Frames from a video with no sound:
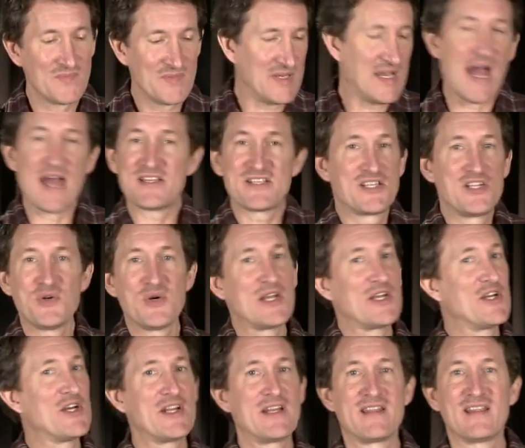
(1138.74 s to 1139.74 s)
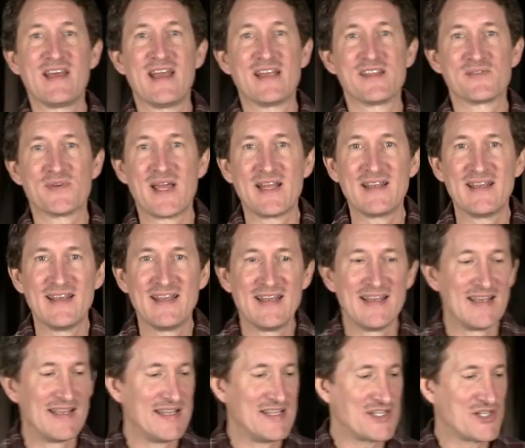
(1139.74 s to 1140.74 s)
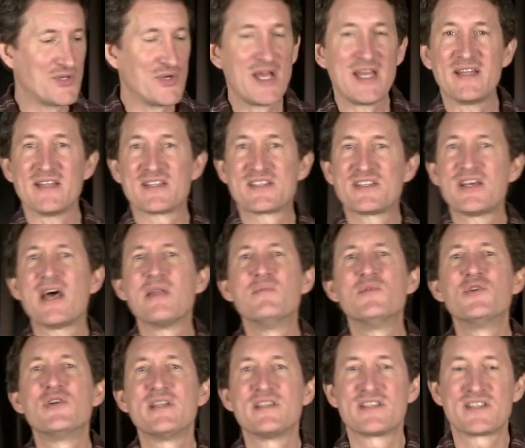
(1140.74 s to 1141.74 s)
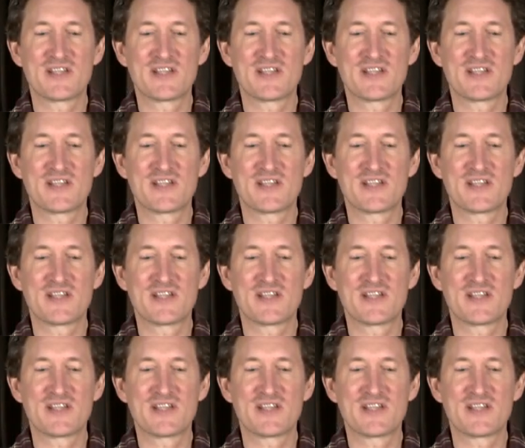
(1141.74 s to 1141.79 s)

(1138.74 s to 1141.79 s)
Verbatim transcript: God's doing good things, right? He's creating the sun, moon, and